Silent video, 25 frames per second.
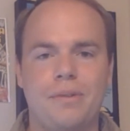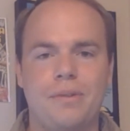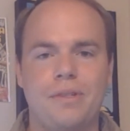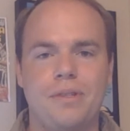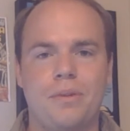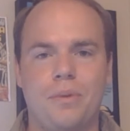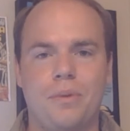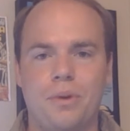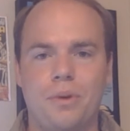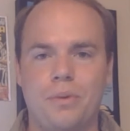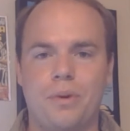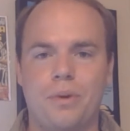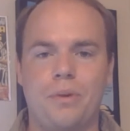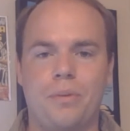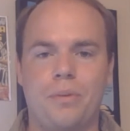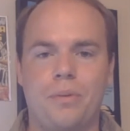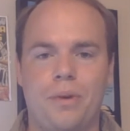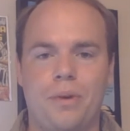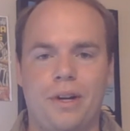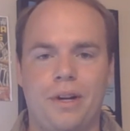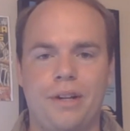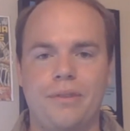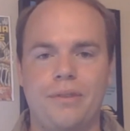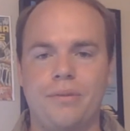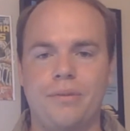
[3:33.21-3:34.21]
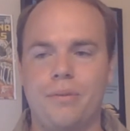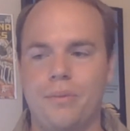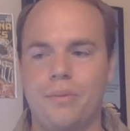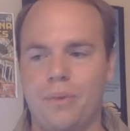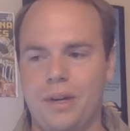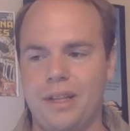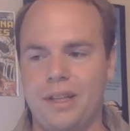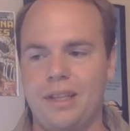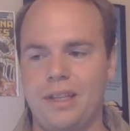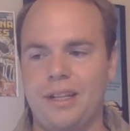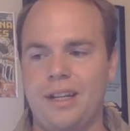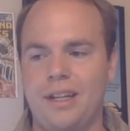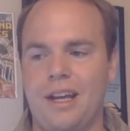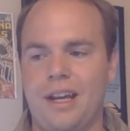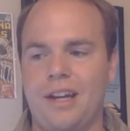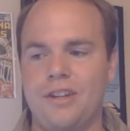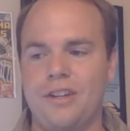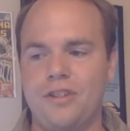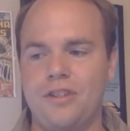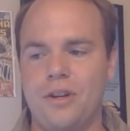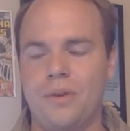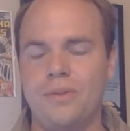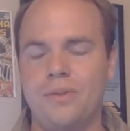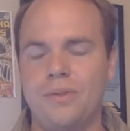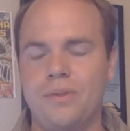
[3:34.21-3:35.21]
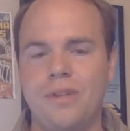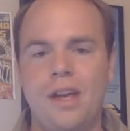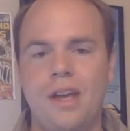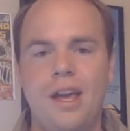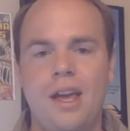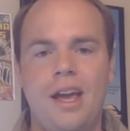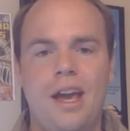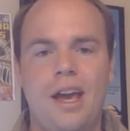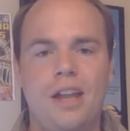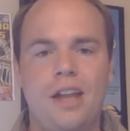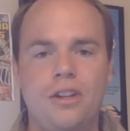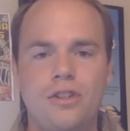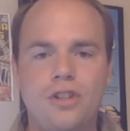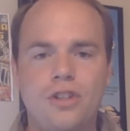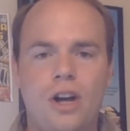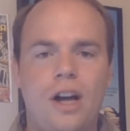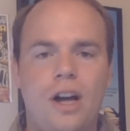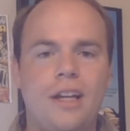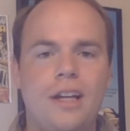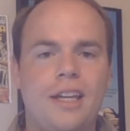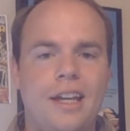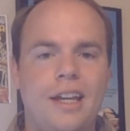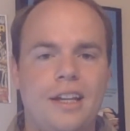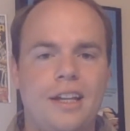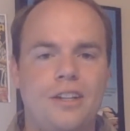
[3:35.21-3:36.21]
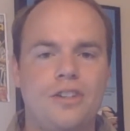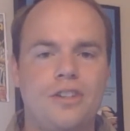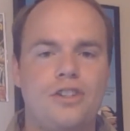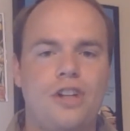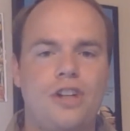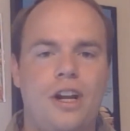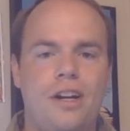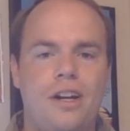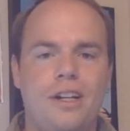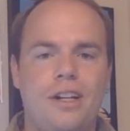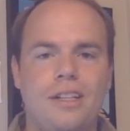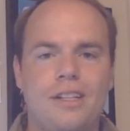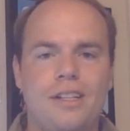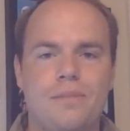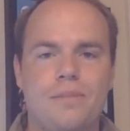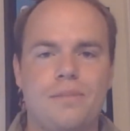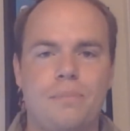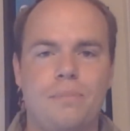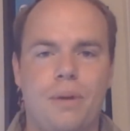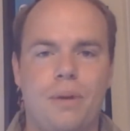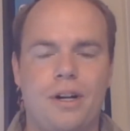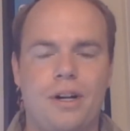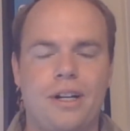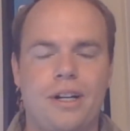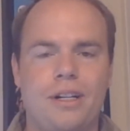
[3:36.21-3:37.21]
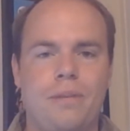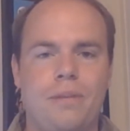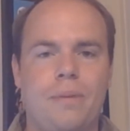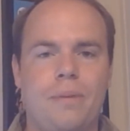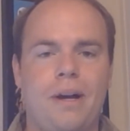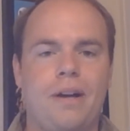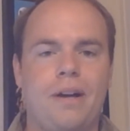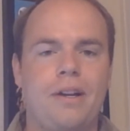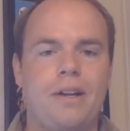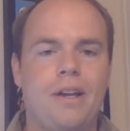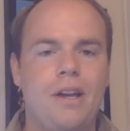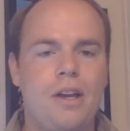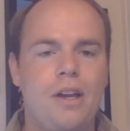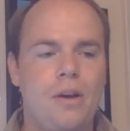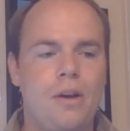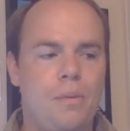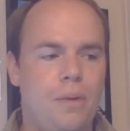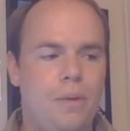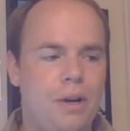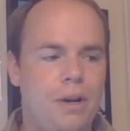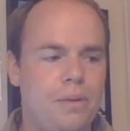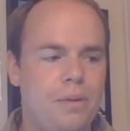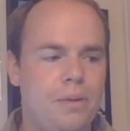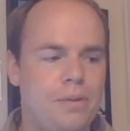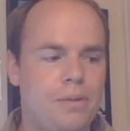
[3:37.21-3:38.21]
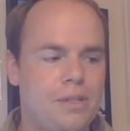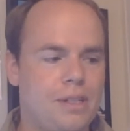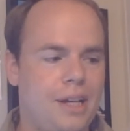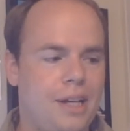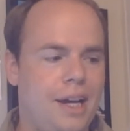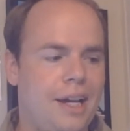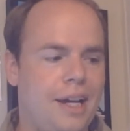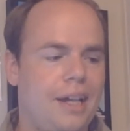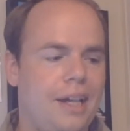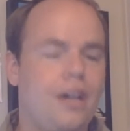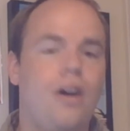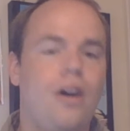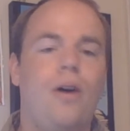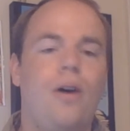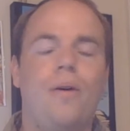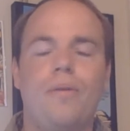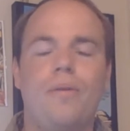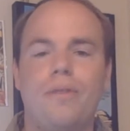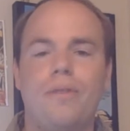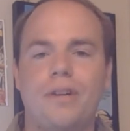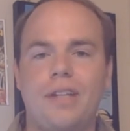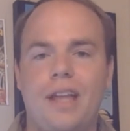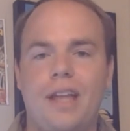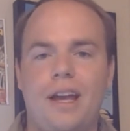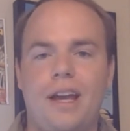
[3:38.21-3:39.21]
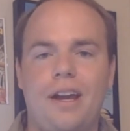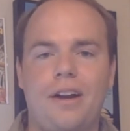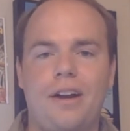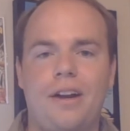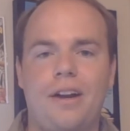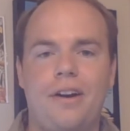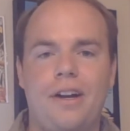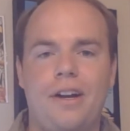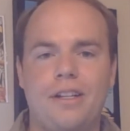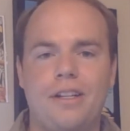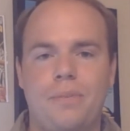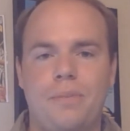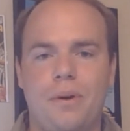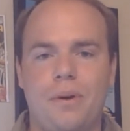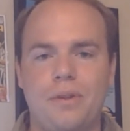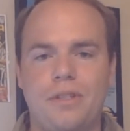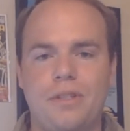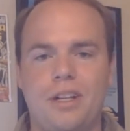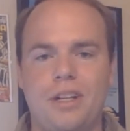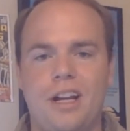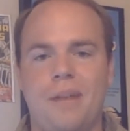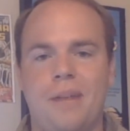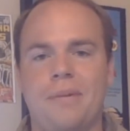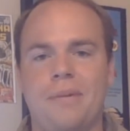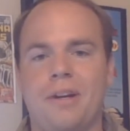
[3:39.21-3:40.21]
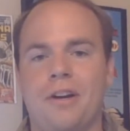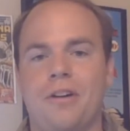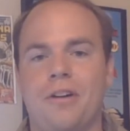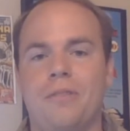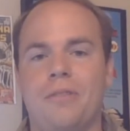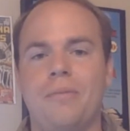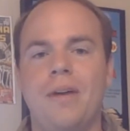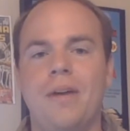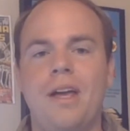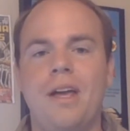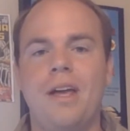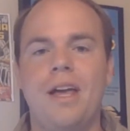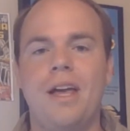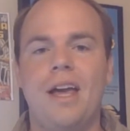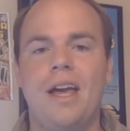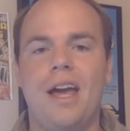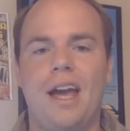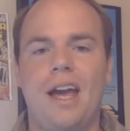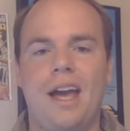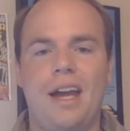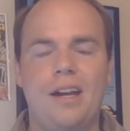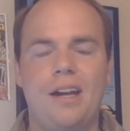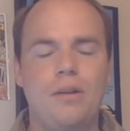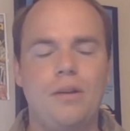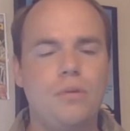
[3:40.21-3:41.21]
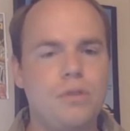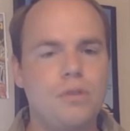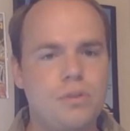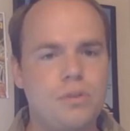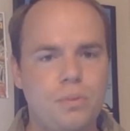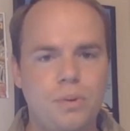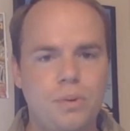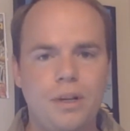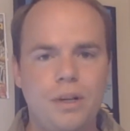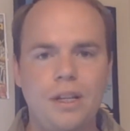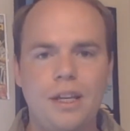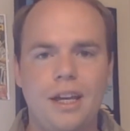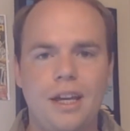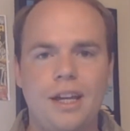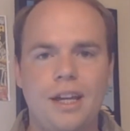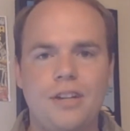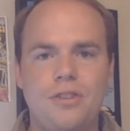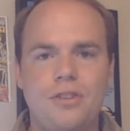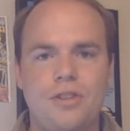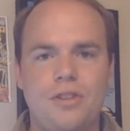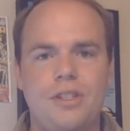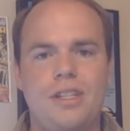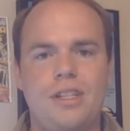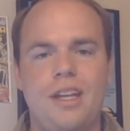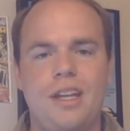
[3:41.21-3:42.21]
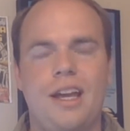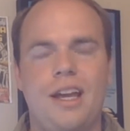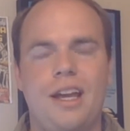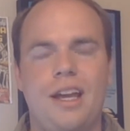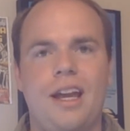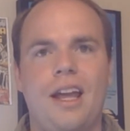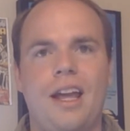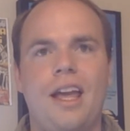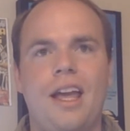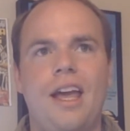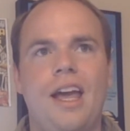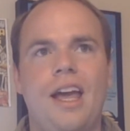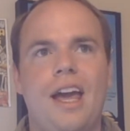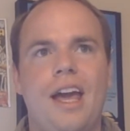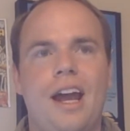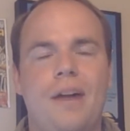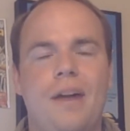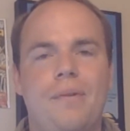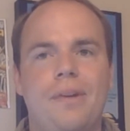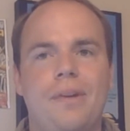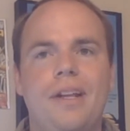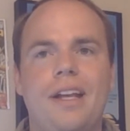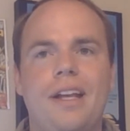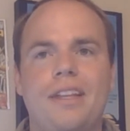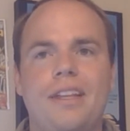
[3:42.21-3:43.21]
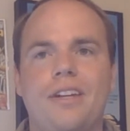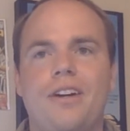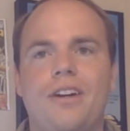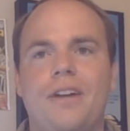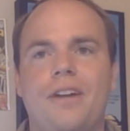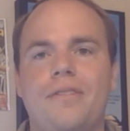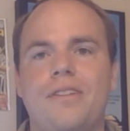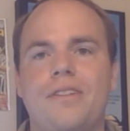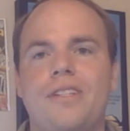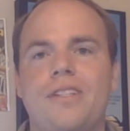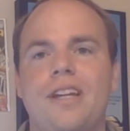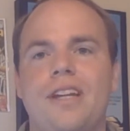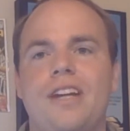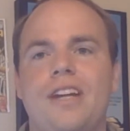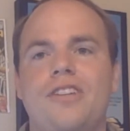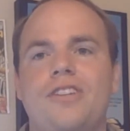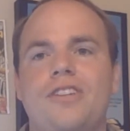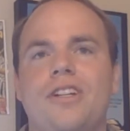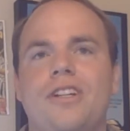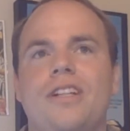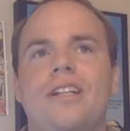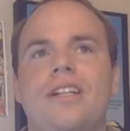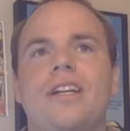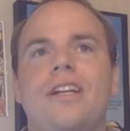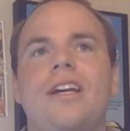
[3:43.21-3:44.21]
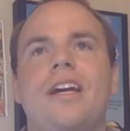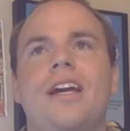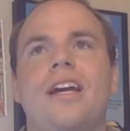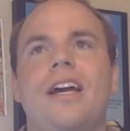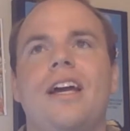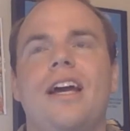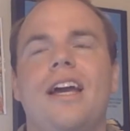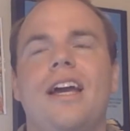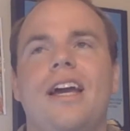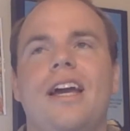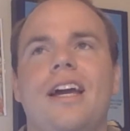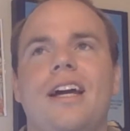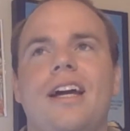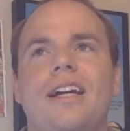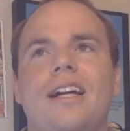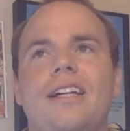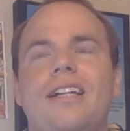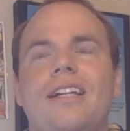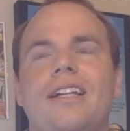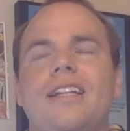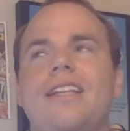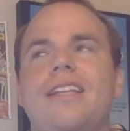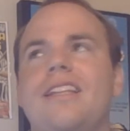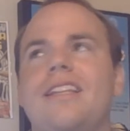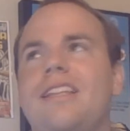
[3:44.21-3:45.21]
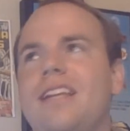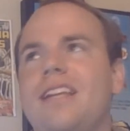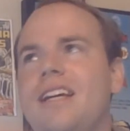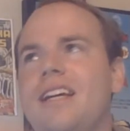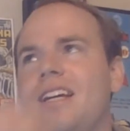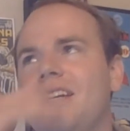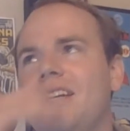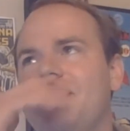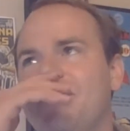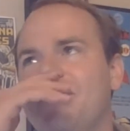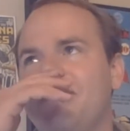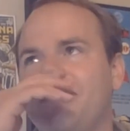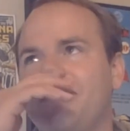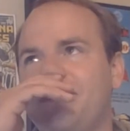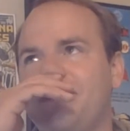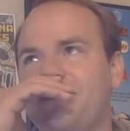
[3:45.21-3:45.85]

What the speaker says: Was in World War One with Indiana Jones, and they're talking and they're sharing this bond about what it was like over there as opposed to coming home, and it was really interesting, and I really liked the conversation, and then